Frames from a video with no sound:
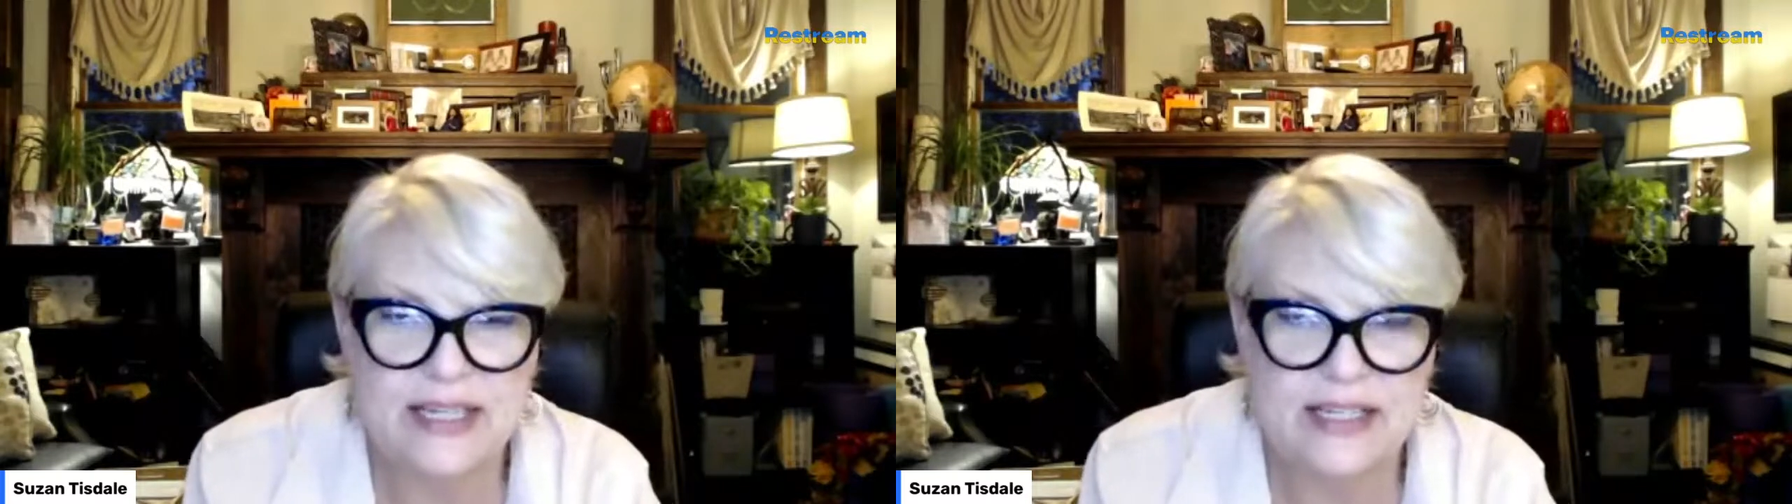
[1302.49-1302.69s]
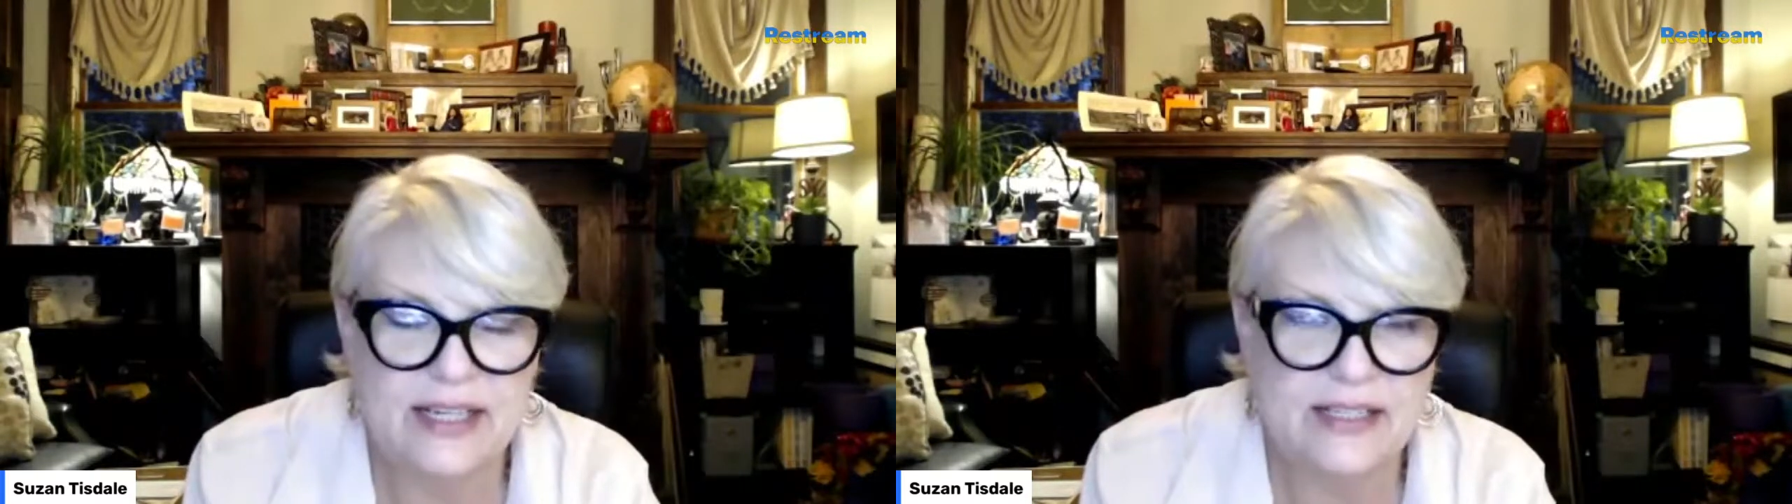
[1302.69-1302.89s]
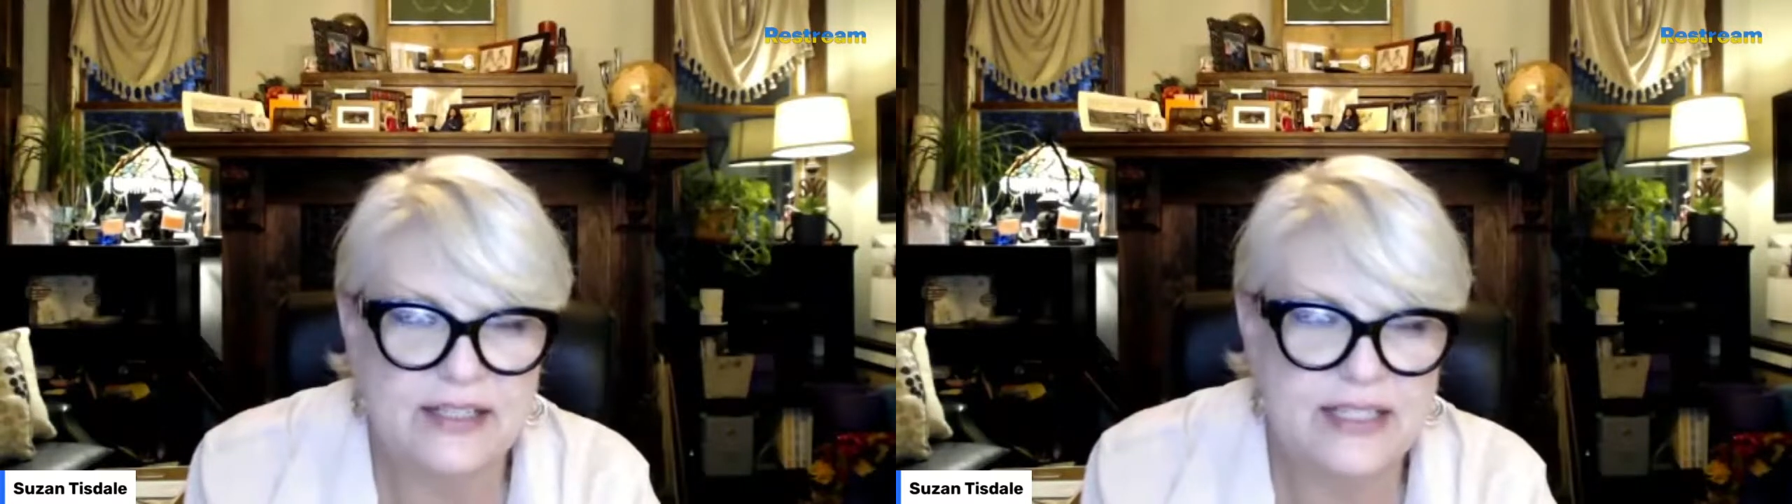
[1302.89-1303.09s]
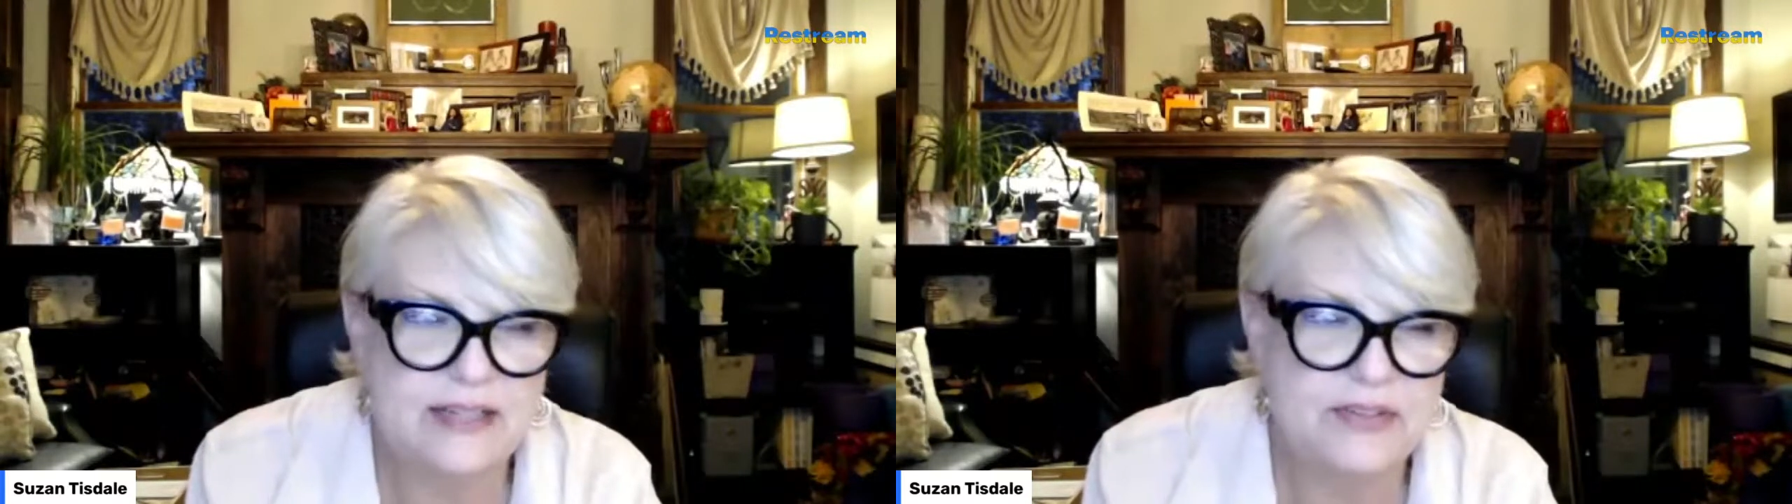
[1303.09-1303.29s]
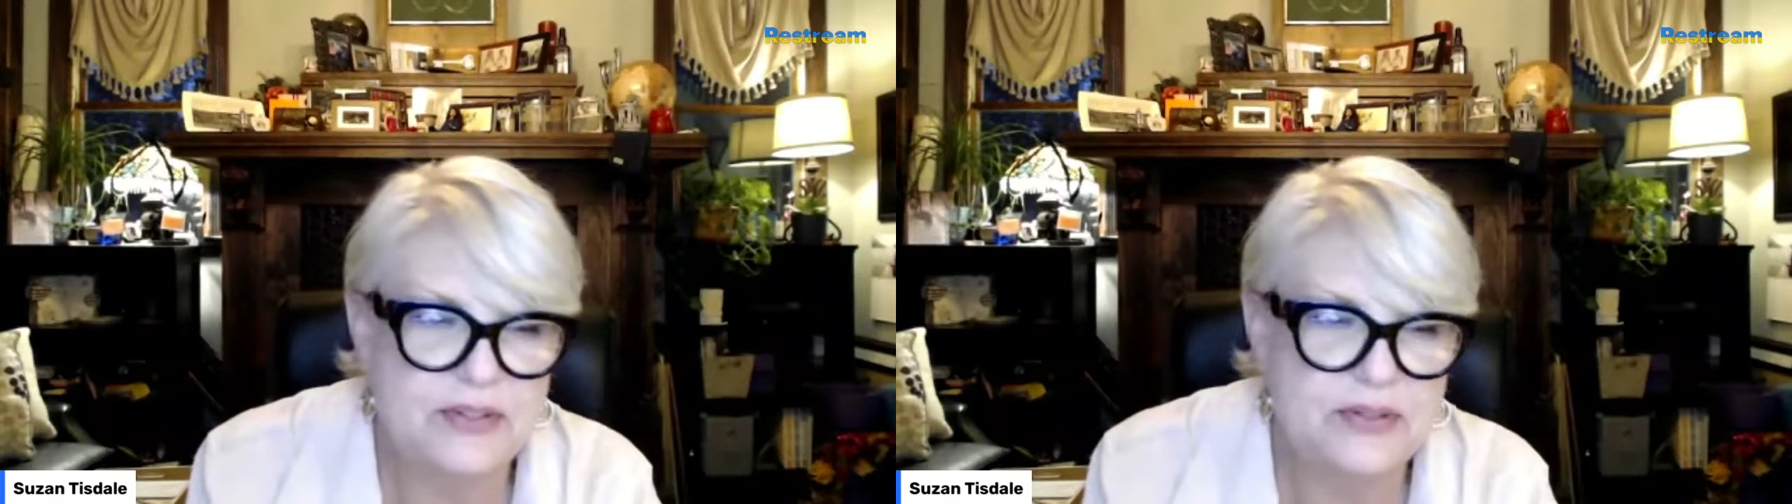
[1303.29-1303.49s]
like
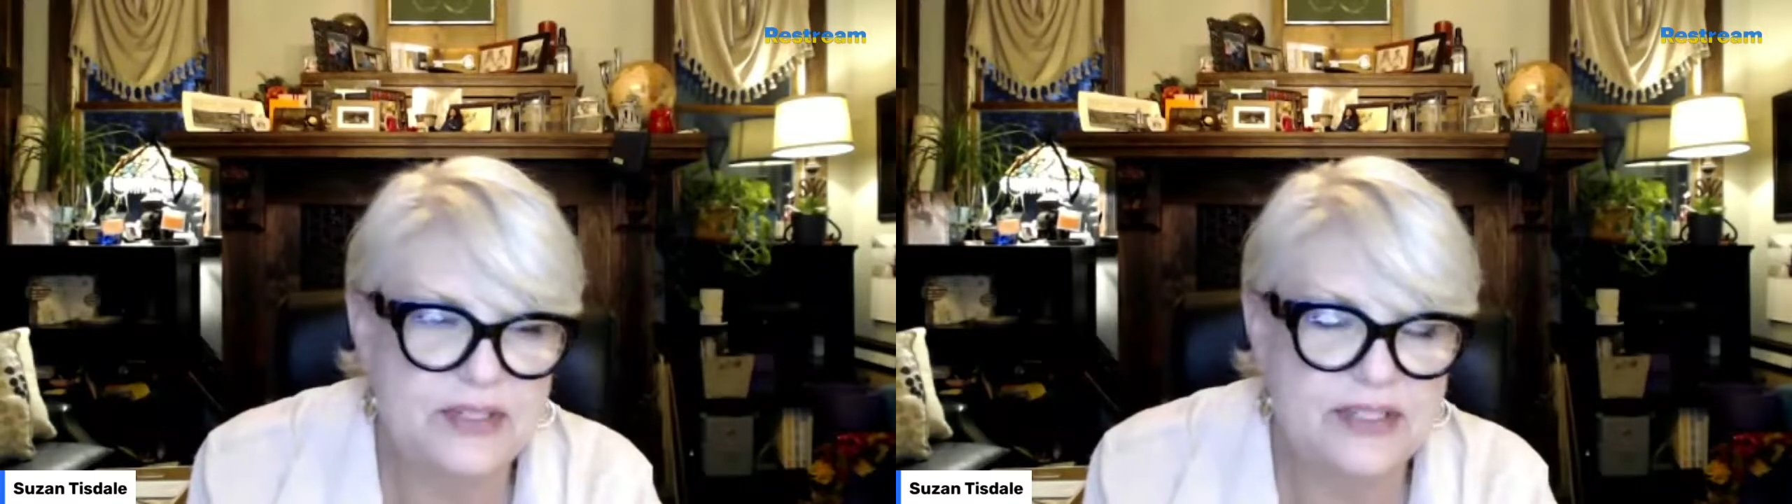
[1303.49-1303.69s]
seafood.